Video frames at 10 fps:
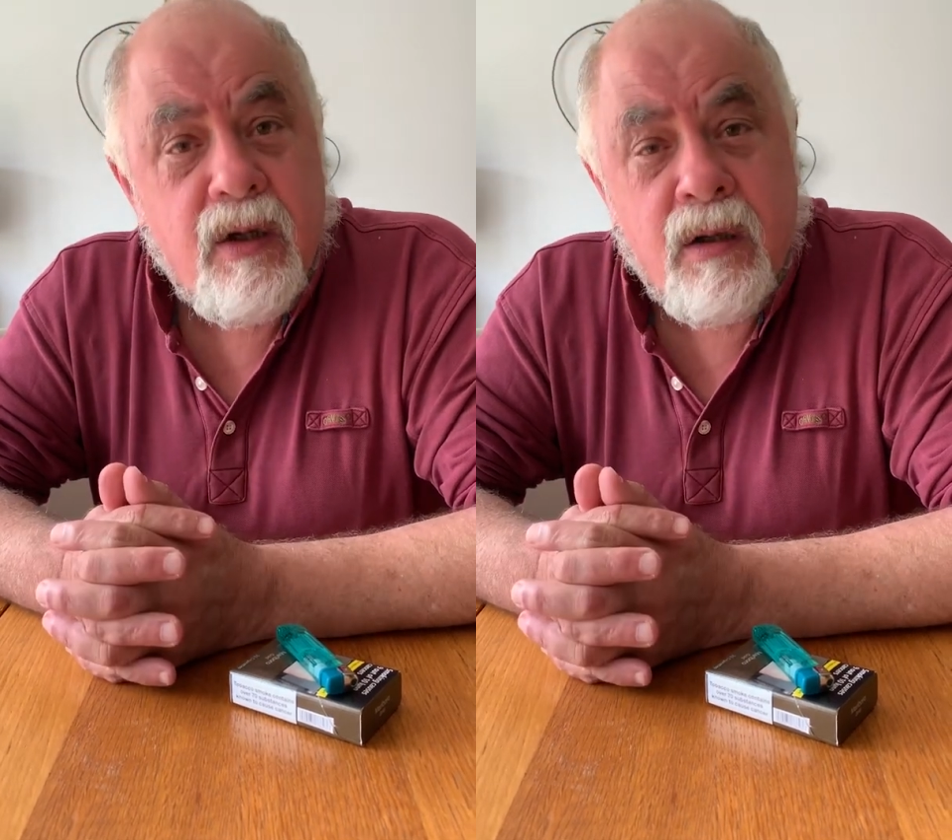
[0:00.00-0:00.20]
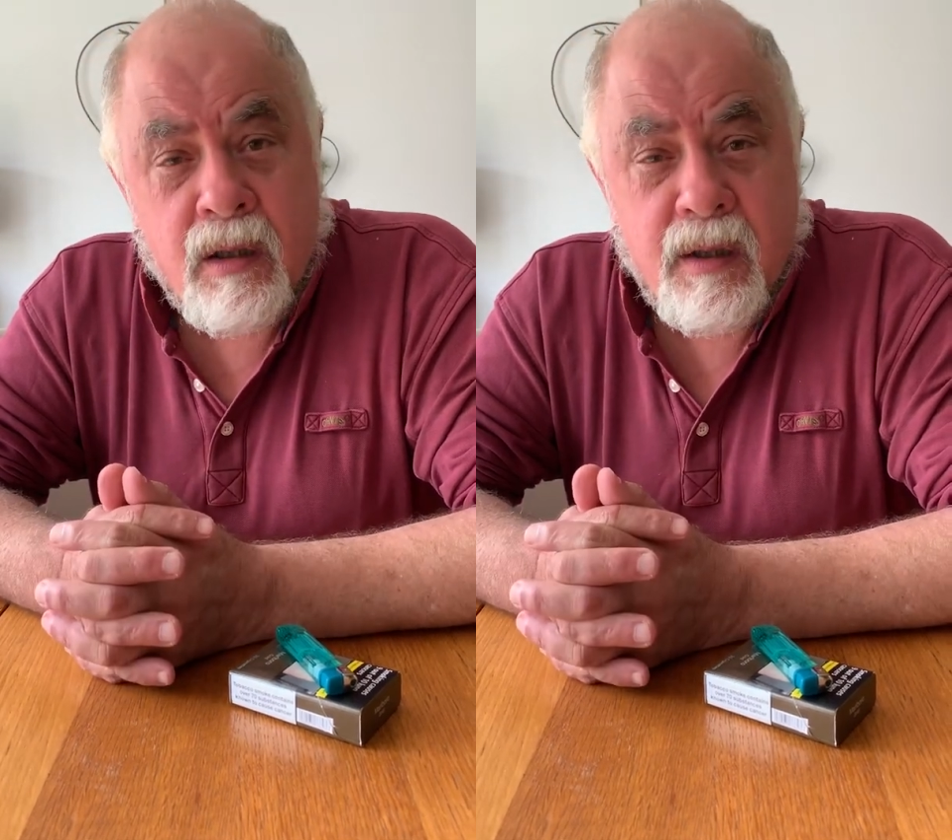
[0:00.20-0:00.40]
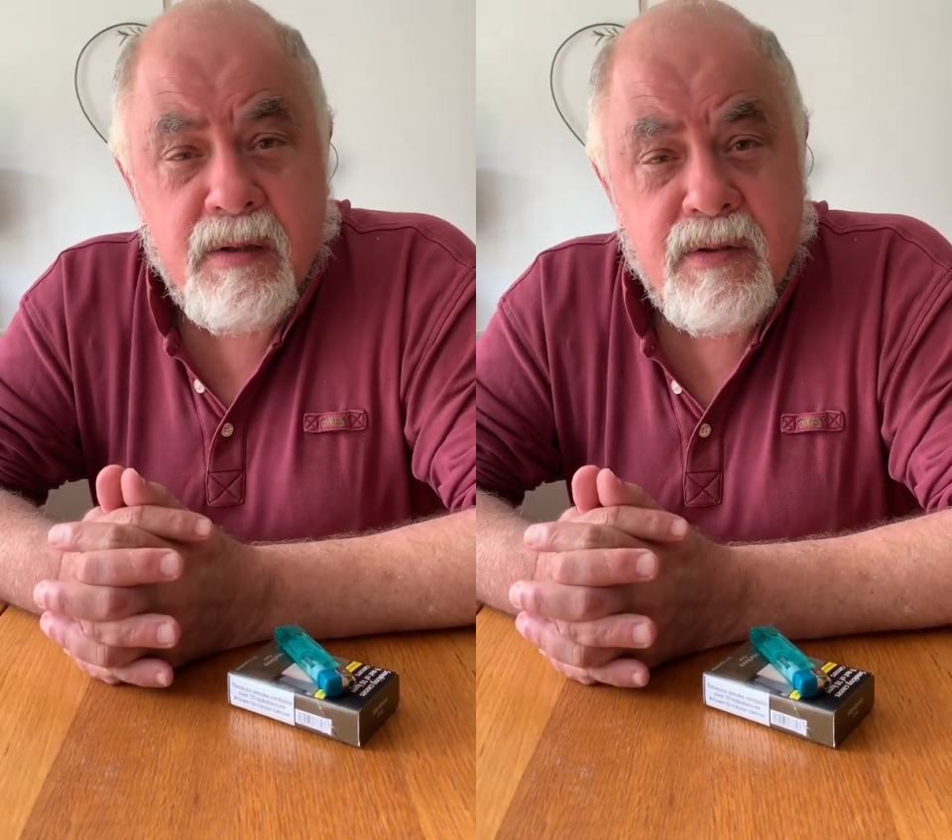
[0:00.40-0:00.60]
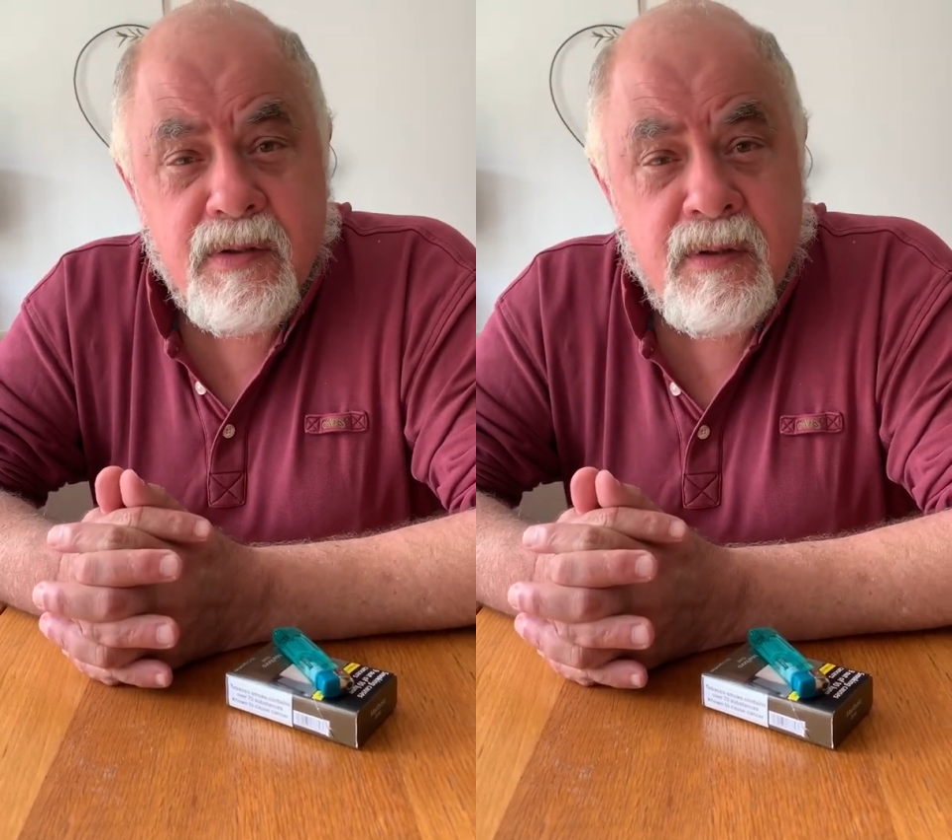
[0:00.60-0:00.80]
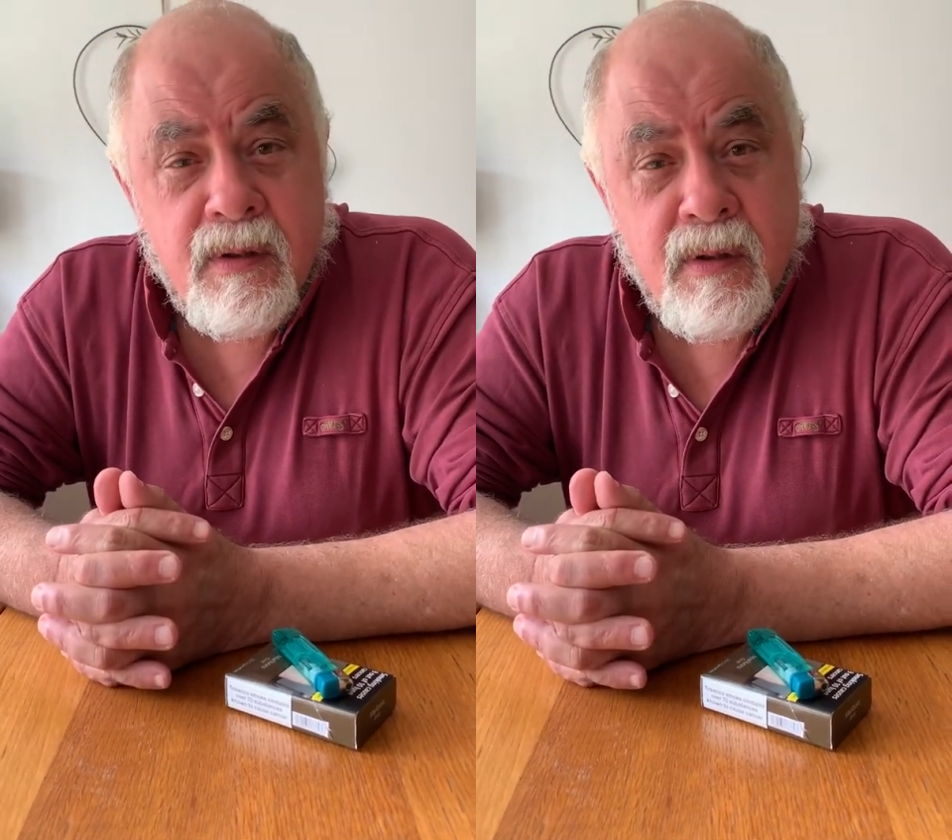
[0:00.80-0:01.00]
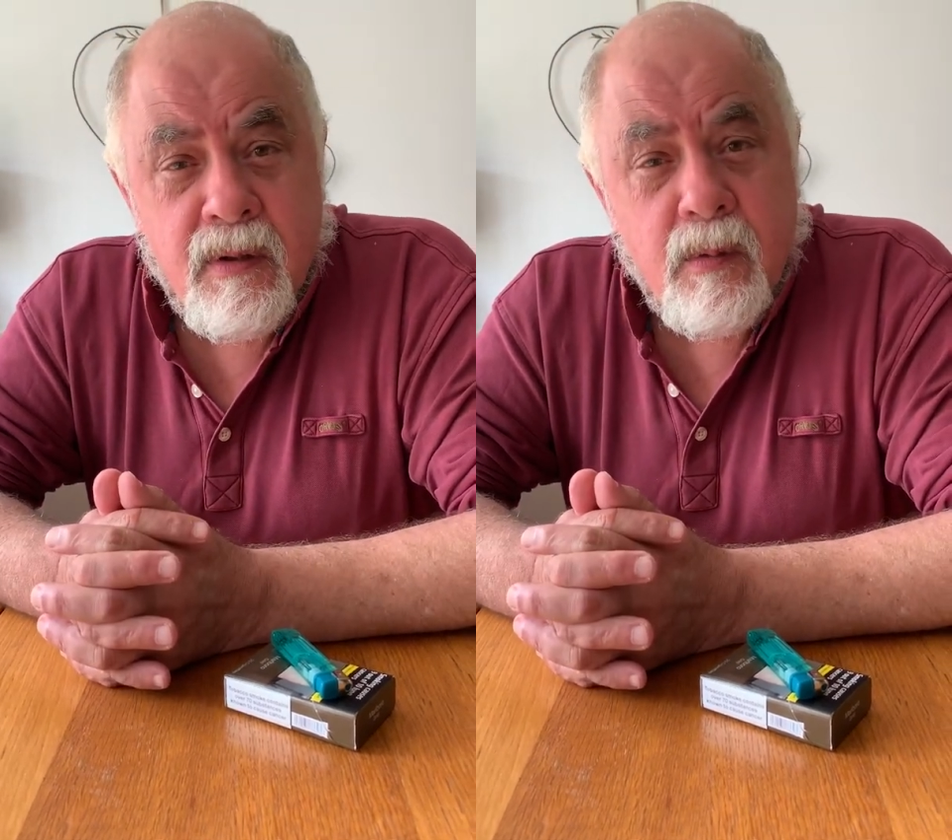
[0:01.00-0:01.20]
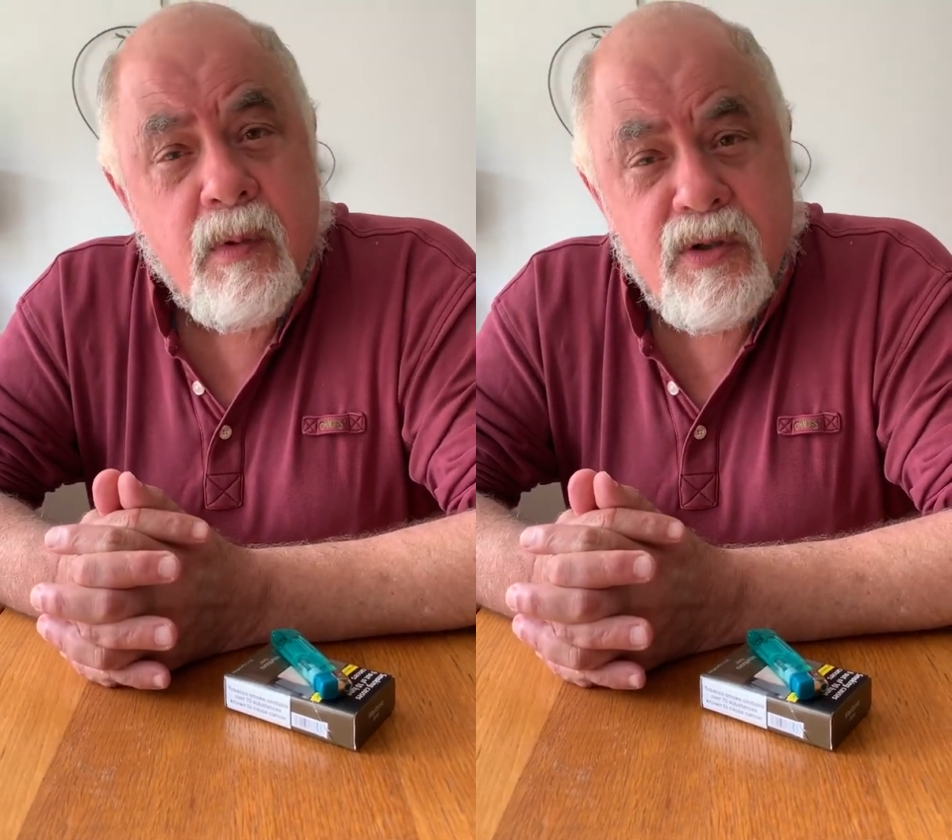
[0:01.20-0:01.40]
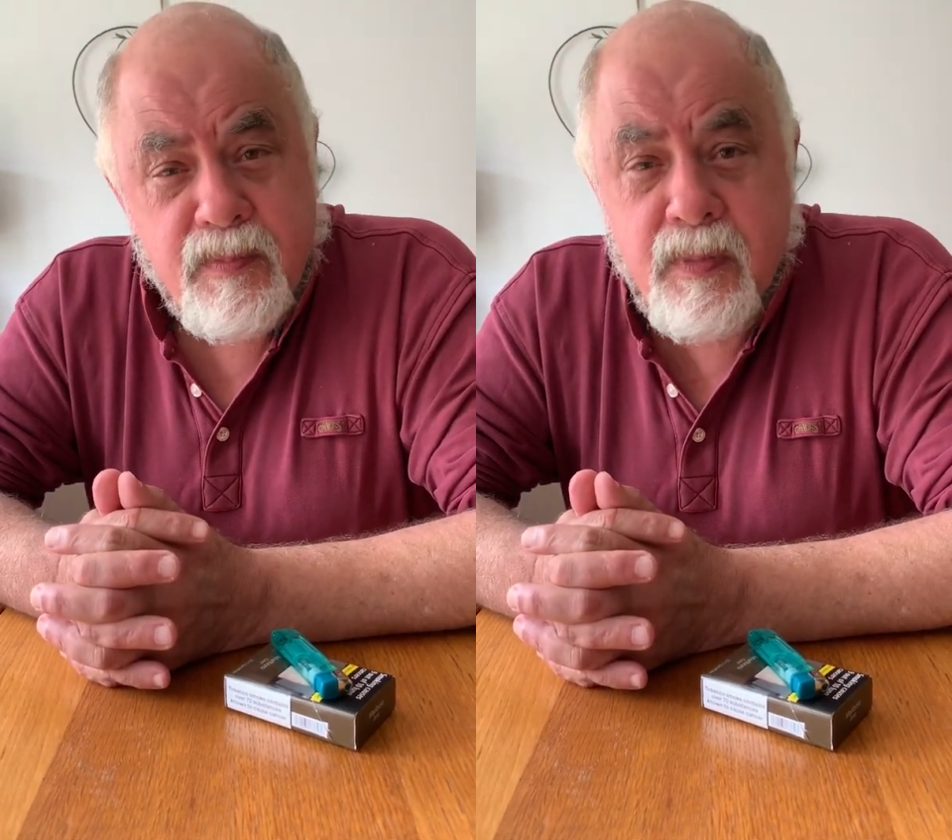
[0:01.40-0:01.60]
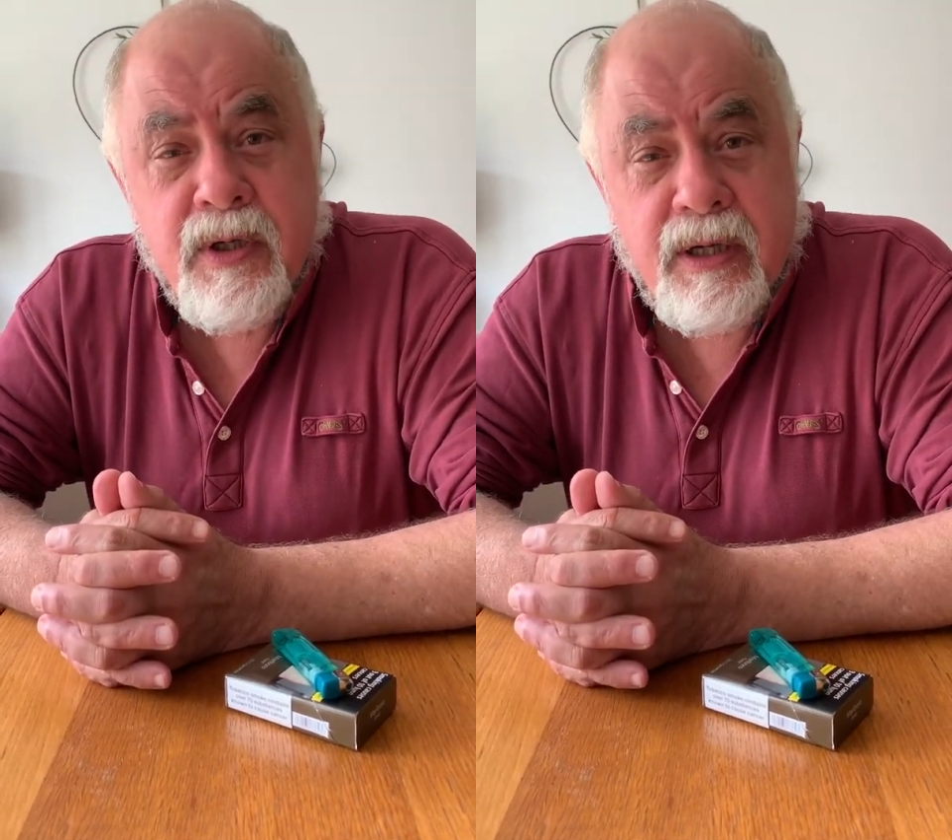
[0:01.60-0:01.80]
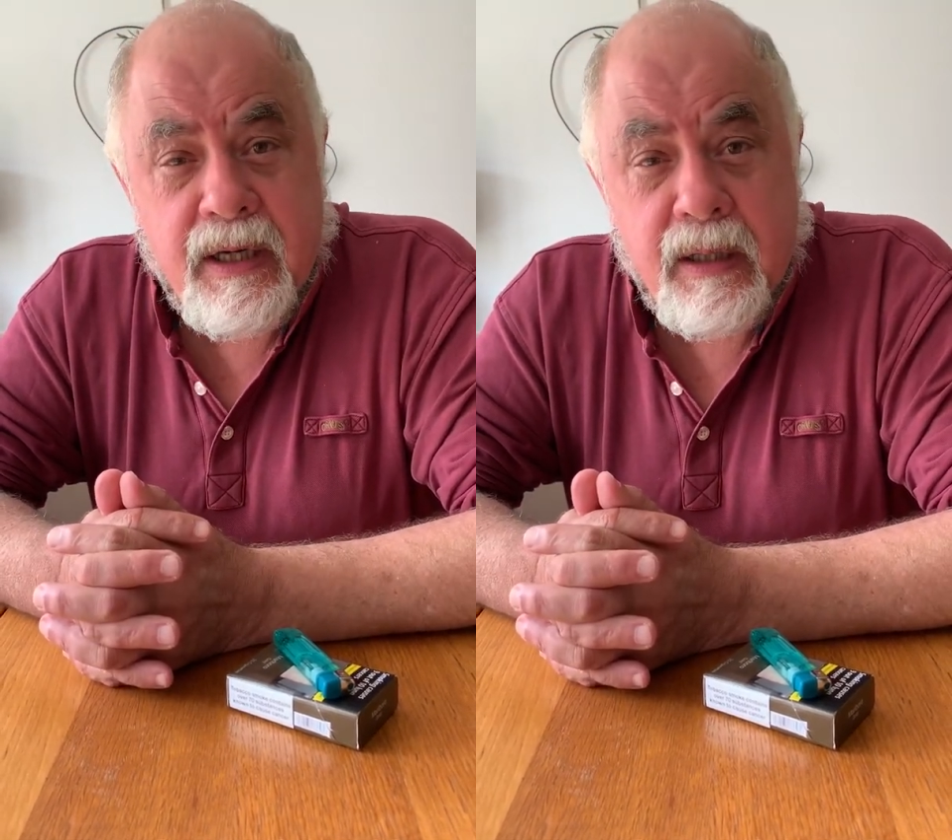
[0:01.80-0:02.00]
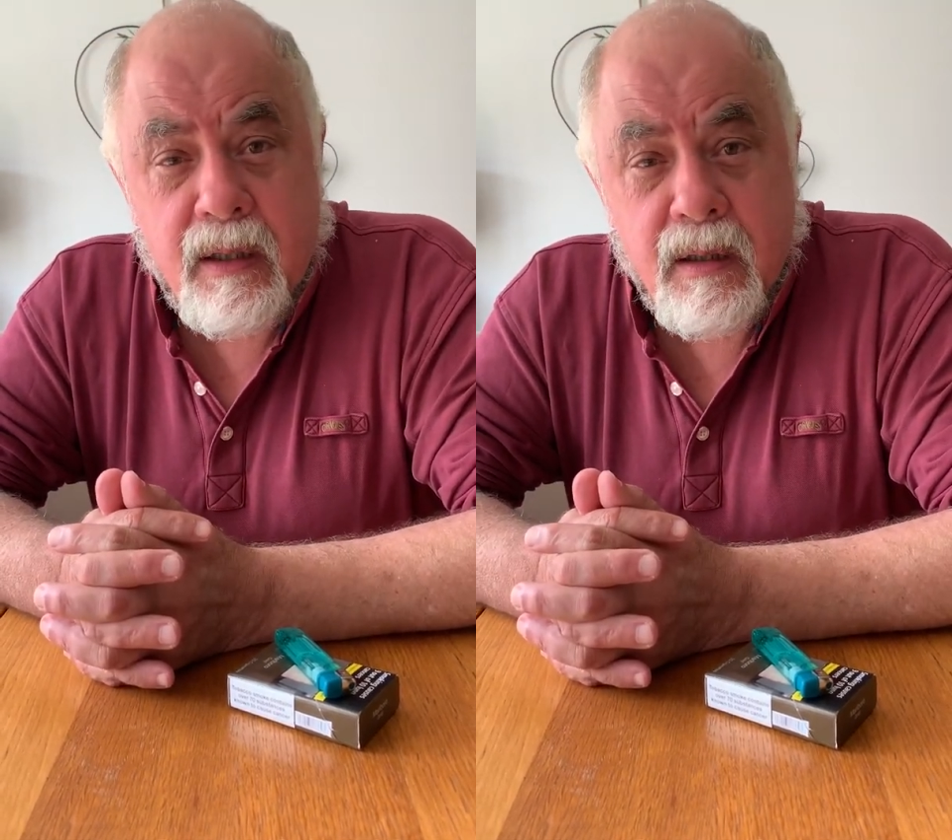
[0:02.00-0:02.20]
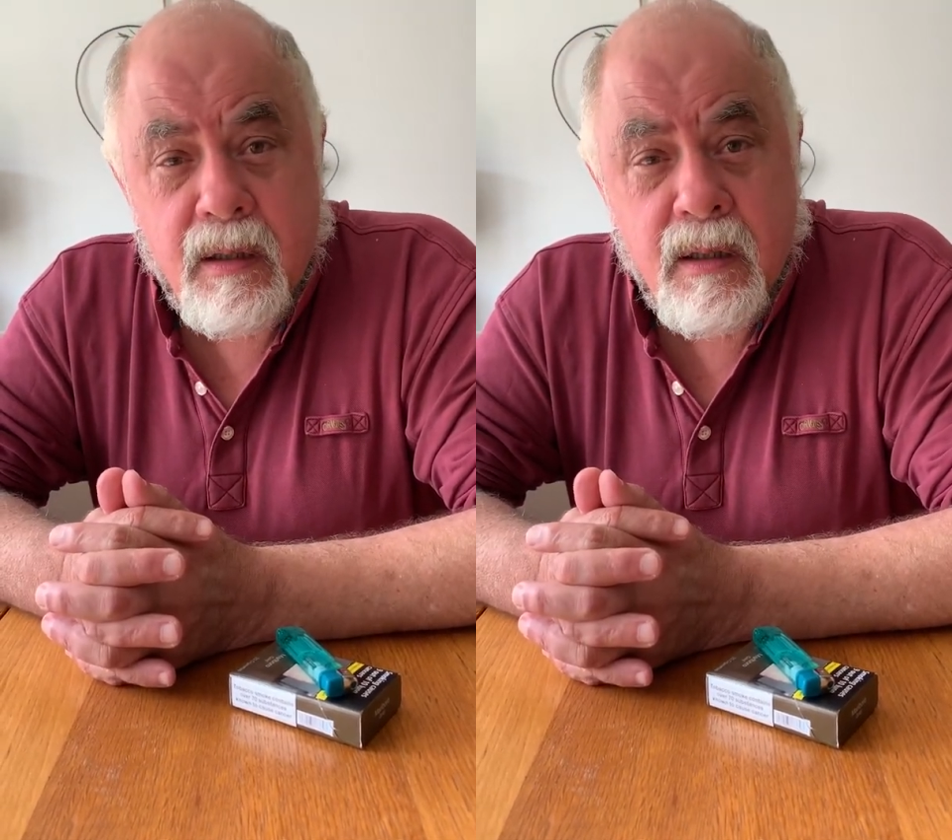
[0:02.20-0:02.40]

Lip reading: hearts was burning.